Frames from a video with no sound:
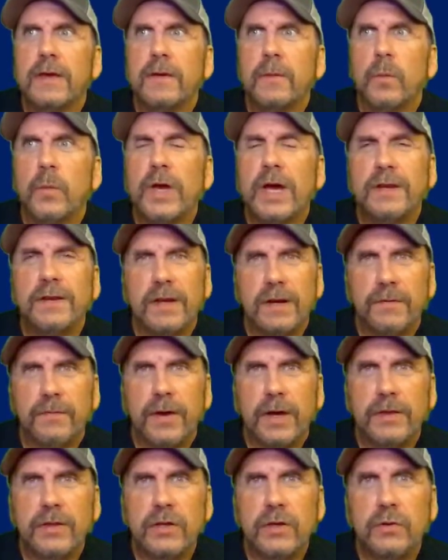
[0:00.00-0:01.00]
We
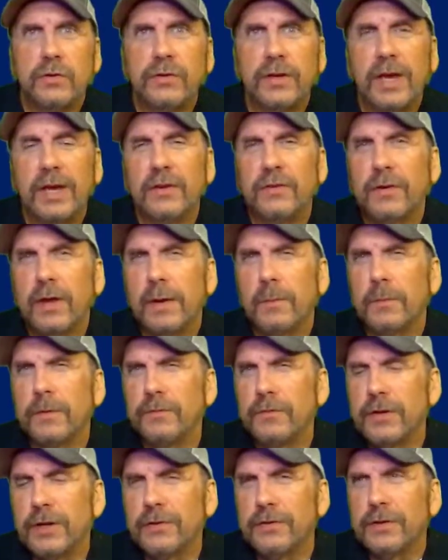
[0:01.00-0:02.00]
identify the use case. We've
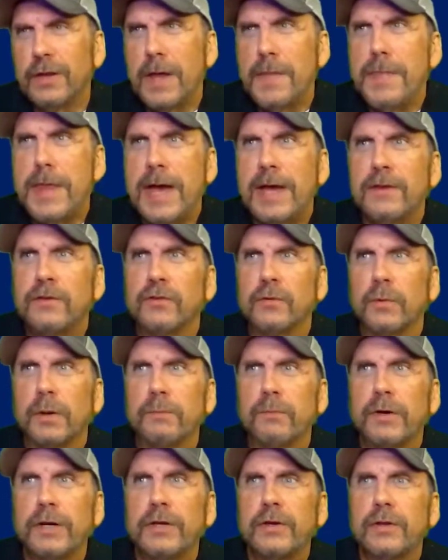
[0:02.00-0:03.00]
just done that, so we're
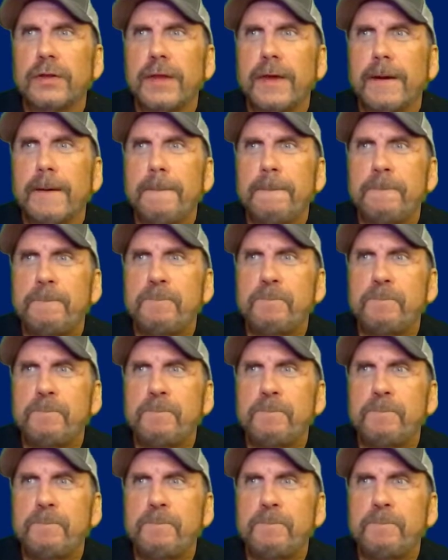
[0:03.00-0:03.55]
pretty good there.